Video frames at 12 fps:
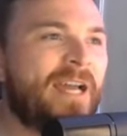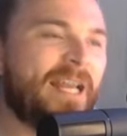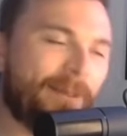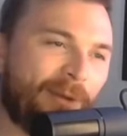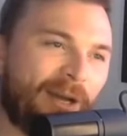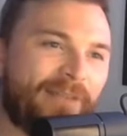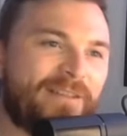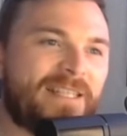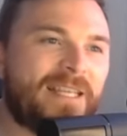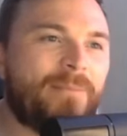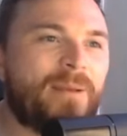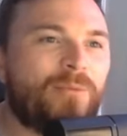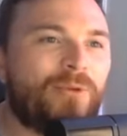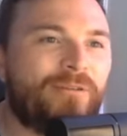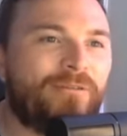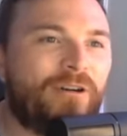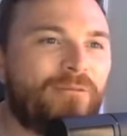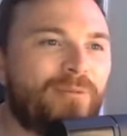and you might even see a bit more
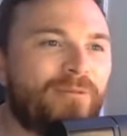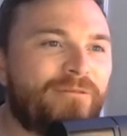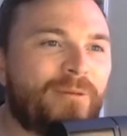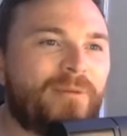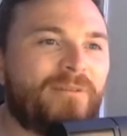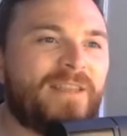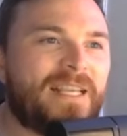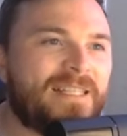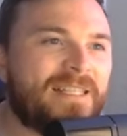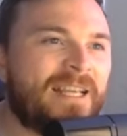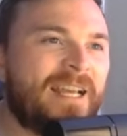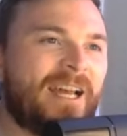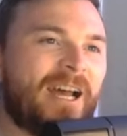involvement from these